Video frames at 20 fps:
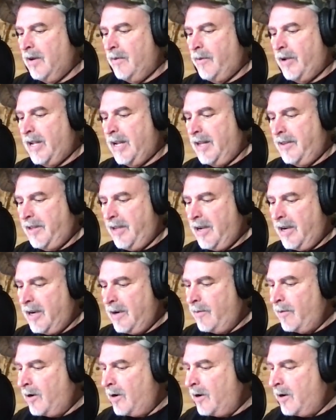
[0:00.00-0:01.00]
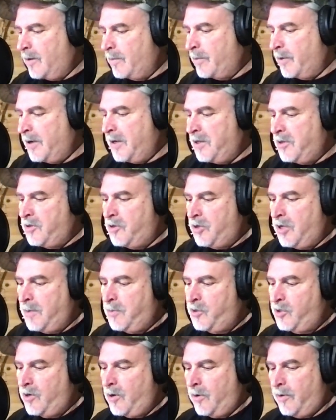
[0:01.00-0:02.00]
We got the Iowa All Breeds
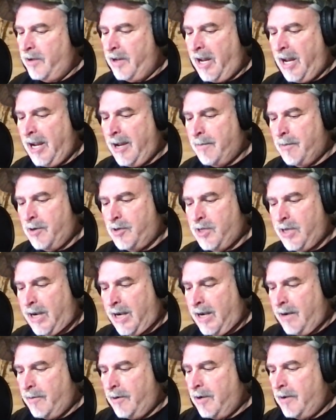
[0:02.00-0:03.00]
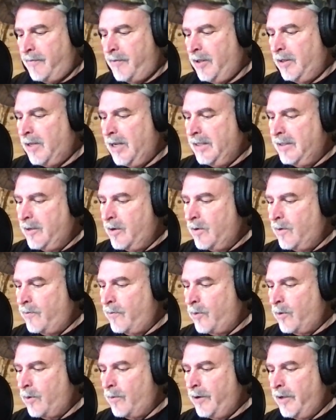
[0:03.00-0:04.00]
Jeep Show in Cambridge, Iowa. If you like to go
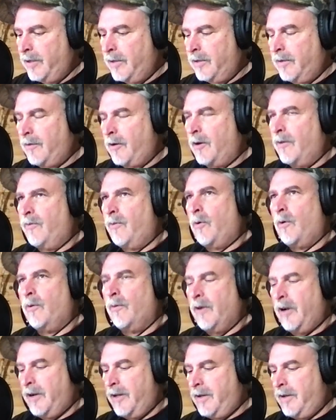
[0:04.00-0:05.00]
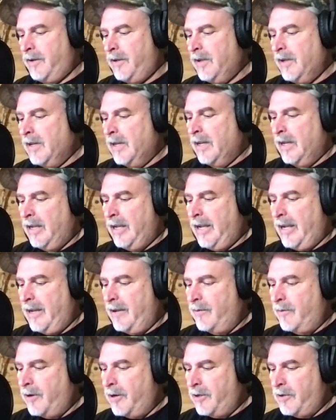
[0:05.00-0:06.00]
four-wheeling or four-running
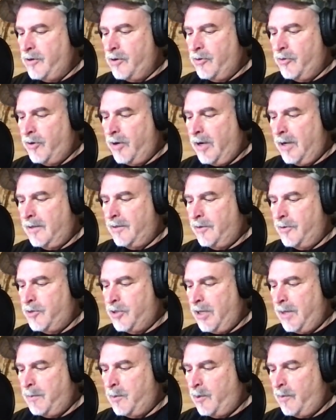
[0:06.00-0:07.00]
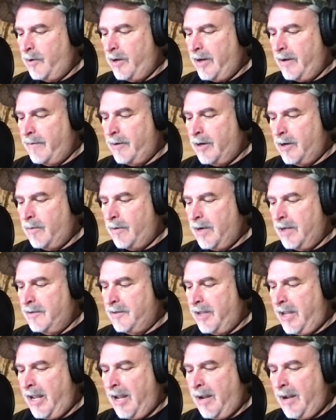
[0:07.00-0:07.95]
and running your trucks or Jeeps or whatever, go out to